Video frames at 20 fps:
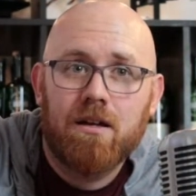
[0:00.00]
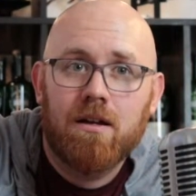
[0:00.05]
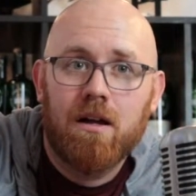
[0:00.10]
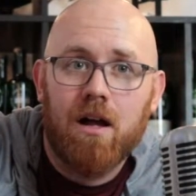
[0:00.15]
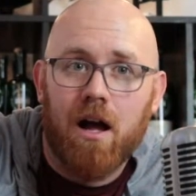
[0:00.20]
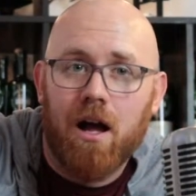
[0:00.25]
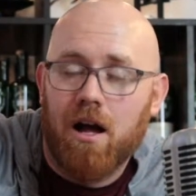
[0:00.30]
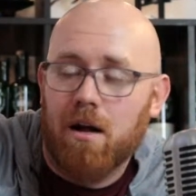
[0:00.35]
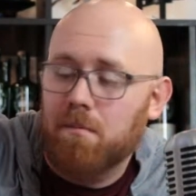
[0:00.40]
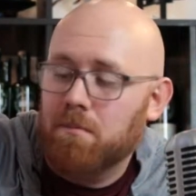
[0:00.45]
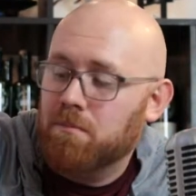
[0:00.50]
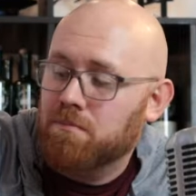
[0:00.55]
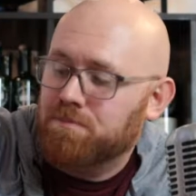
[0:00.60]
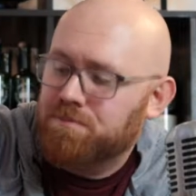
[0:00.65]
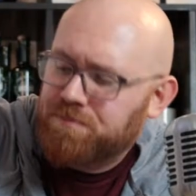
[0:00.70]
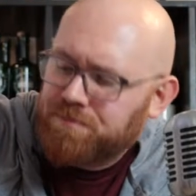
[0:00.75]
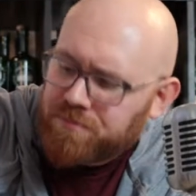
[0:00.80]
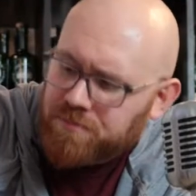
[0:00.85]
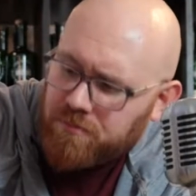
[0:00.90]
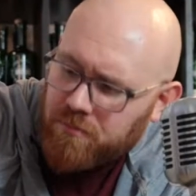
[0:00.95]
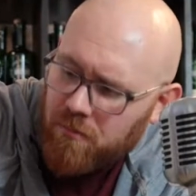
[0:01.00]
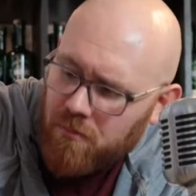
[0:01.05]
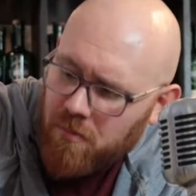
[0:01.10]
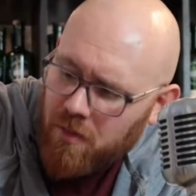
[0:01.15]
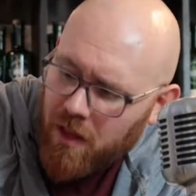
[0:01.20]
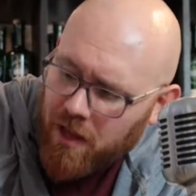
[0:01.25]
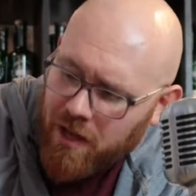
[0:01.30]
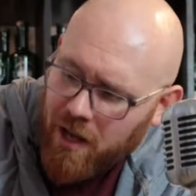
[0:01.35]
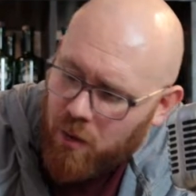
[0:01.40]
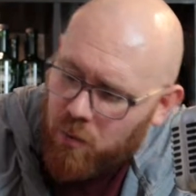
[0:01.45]
Now,
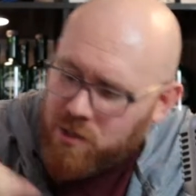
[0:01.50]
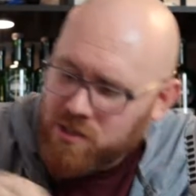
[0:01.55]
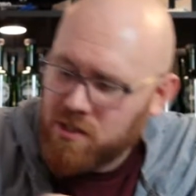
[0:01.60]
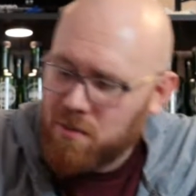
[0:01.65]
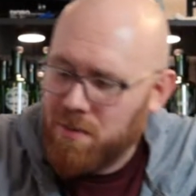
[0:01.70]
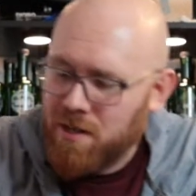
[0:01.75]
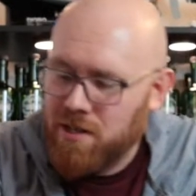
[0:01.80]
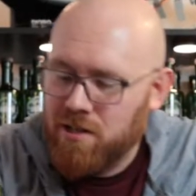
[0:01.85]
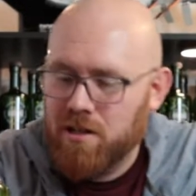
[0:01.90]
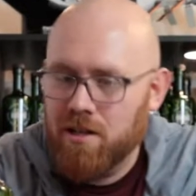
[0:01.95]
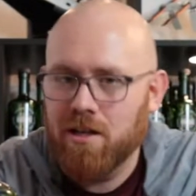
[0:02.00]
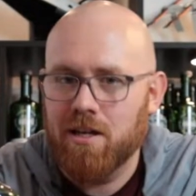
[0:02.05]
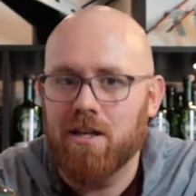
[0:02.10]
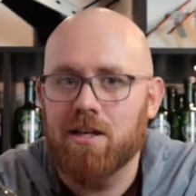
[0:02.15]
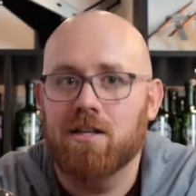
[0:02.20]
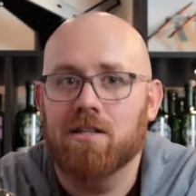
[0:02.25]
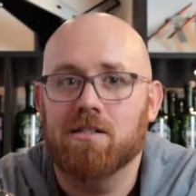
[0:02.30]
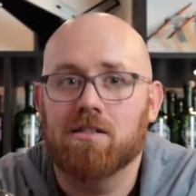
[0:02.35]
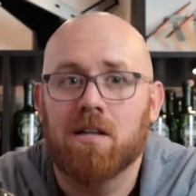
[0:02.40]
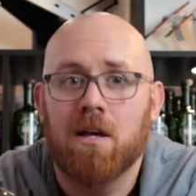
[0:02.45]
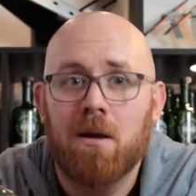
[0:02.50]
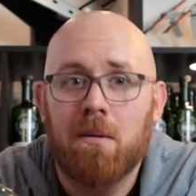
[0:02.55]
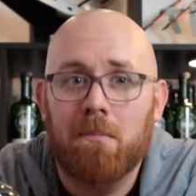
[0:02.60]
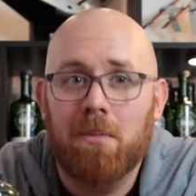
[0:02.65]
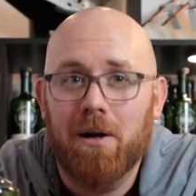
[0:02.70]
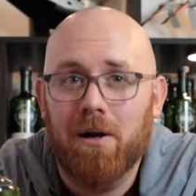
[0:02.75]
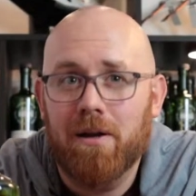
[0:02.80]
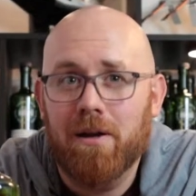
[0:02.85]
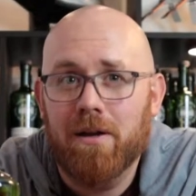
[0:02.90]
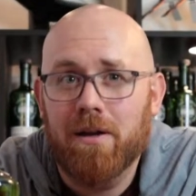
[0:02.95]
Whiskipedia is
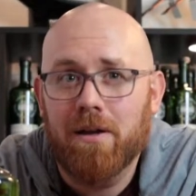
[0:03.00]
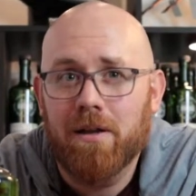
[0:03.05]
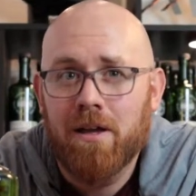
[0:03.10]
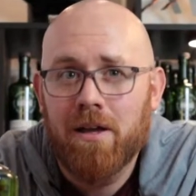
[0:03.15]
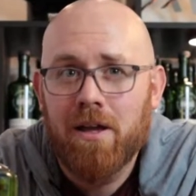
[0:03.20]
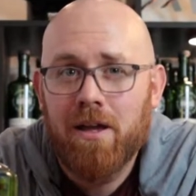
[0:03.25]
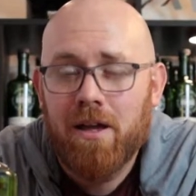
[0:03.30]
by